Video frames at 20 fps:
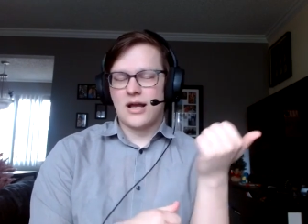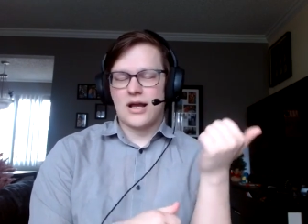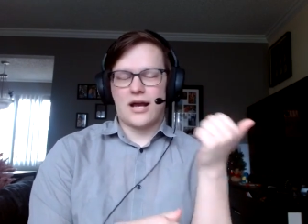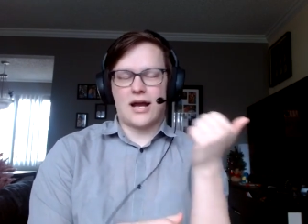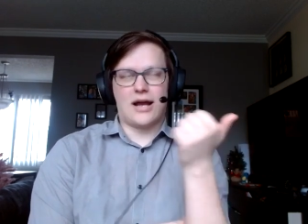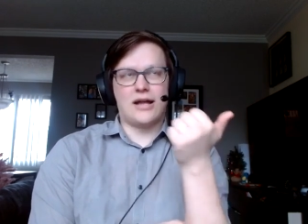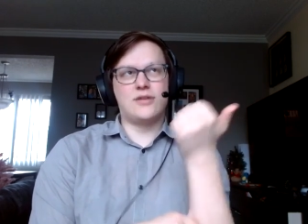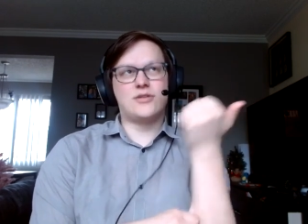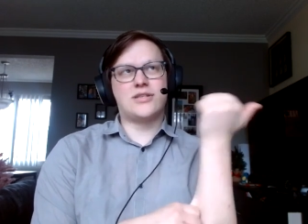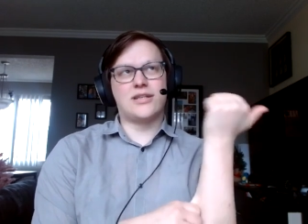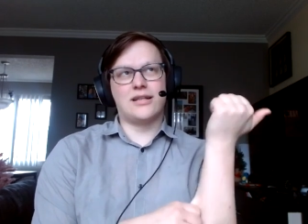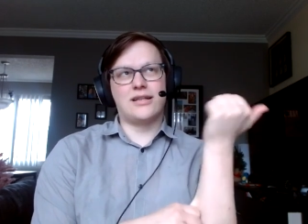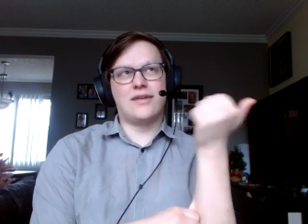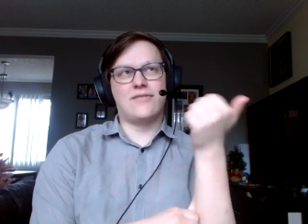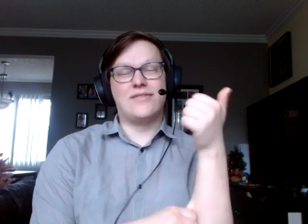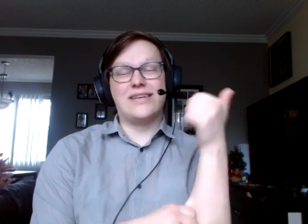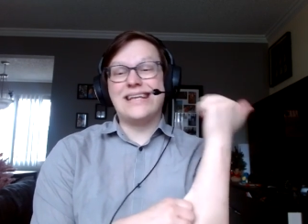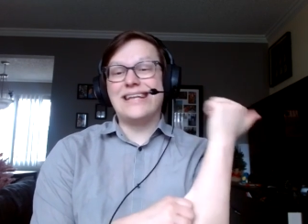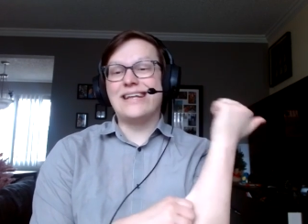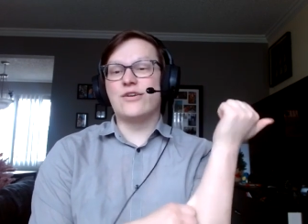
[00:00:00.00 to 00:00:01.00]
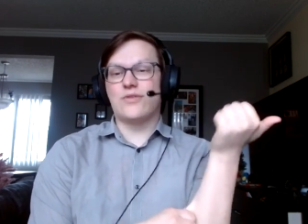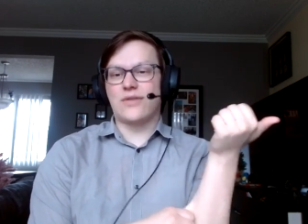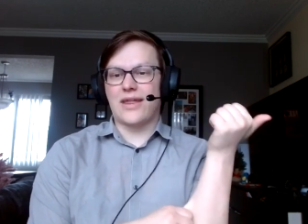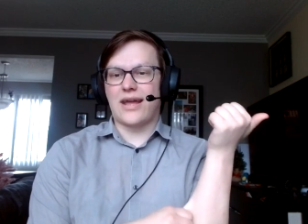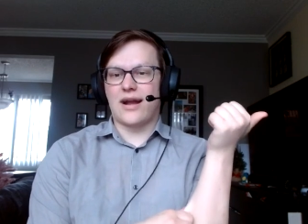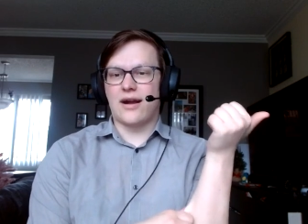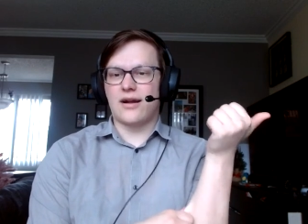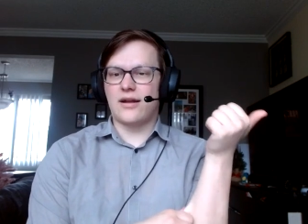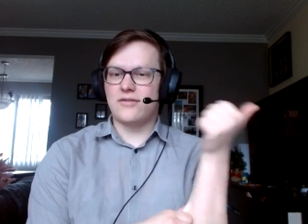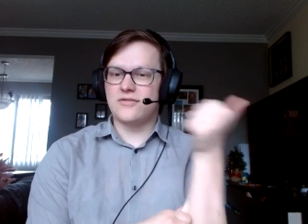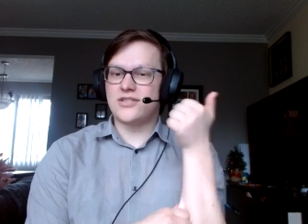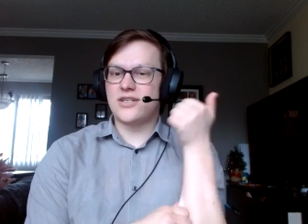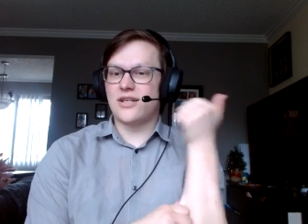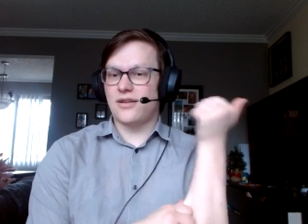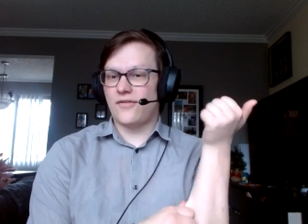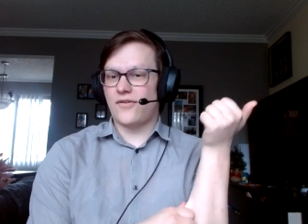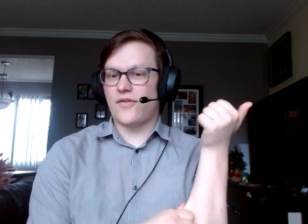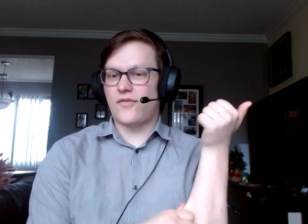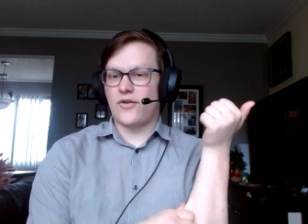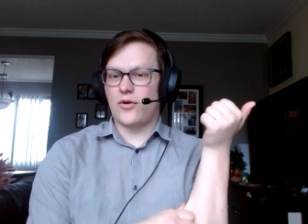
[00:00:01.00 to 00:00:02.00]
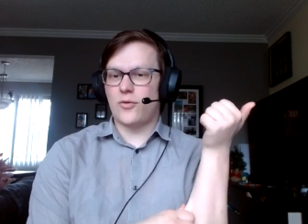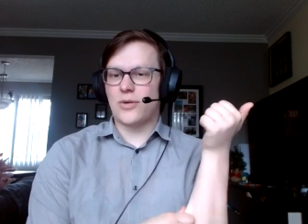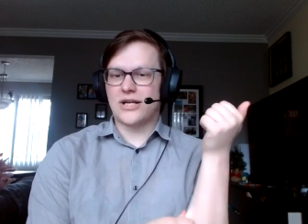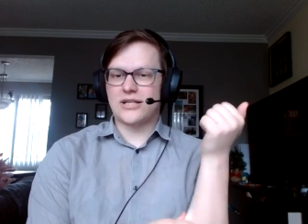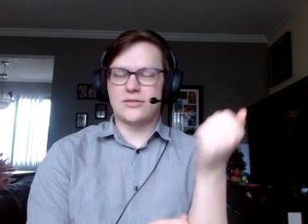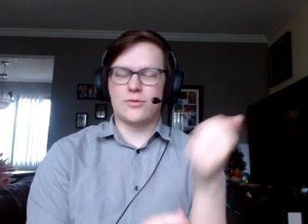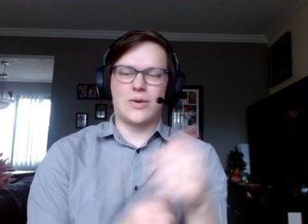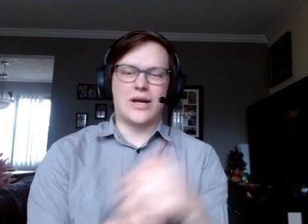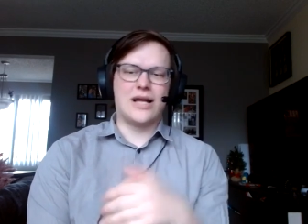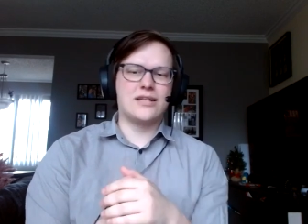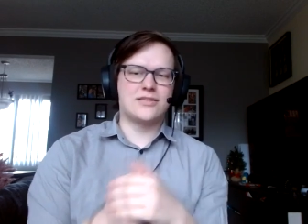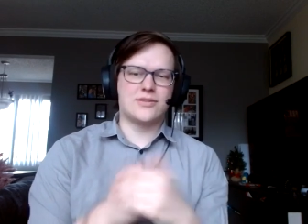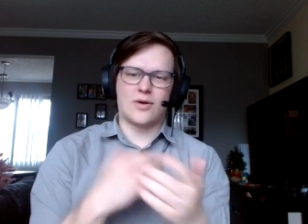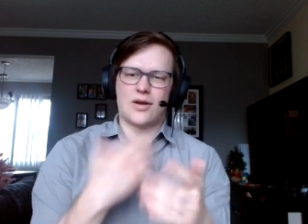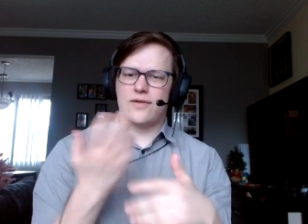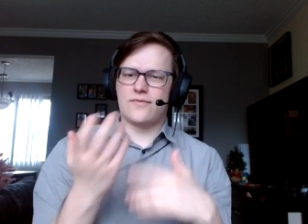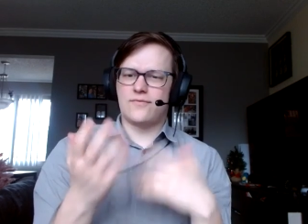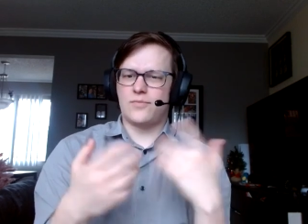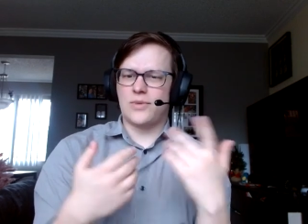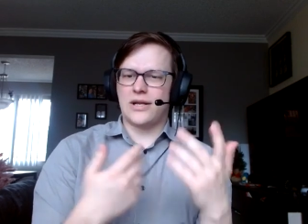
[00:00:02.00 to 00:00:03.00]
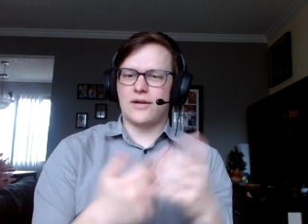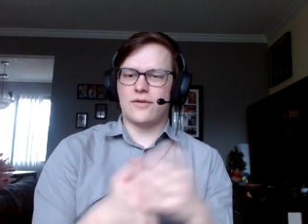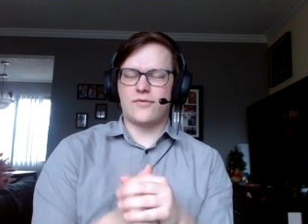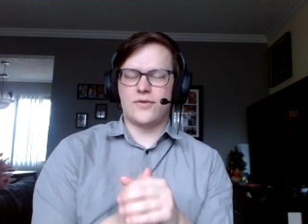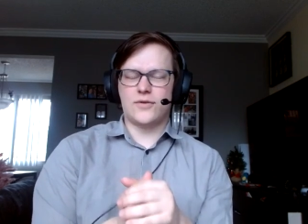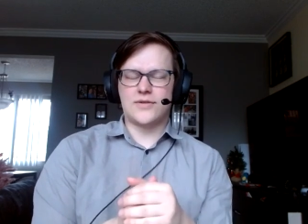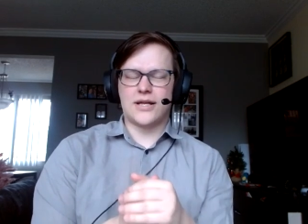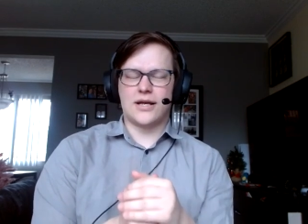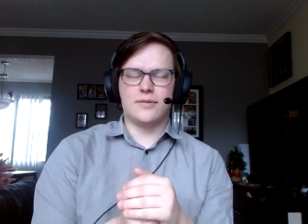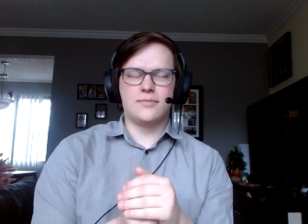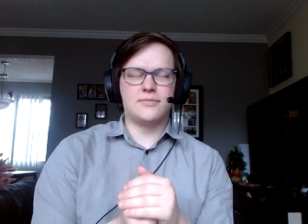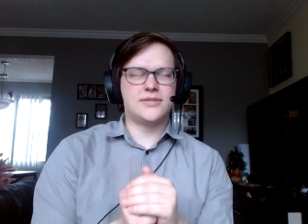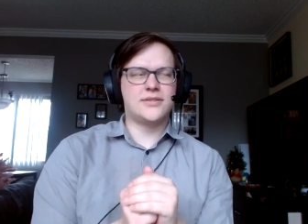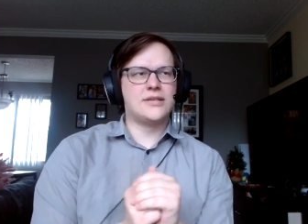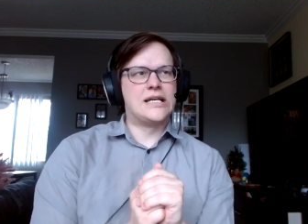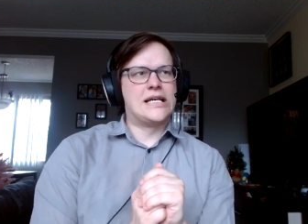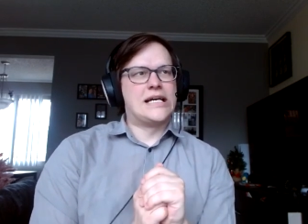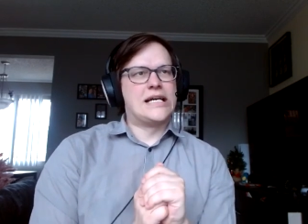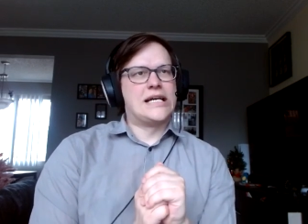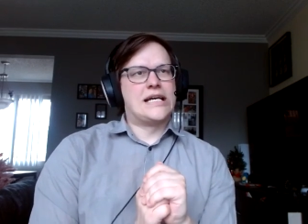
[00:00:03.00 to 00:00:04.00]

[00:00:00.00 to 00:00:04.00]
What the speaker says: I used to live near there. I used to live a few blocks away, and so I've been a few times.